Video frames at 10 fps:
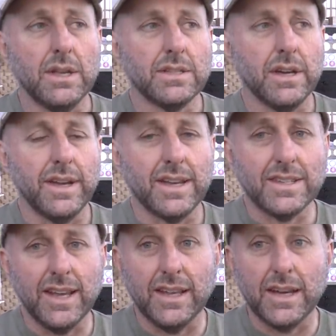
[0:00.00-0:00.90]
So now
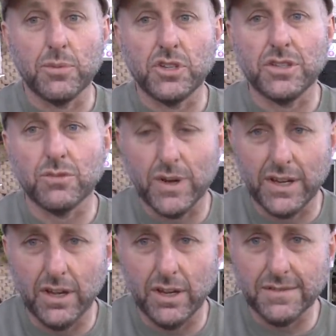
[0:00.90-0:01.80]
Sanlida produce
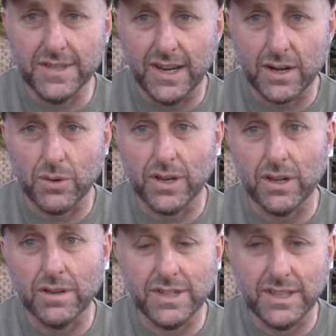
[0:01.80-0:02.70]
recurve, target recurves,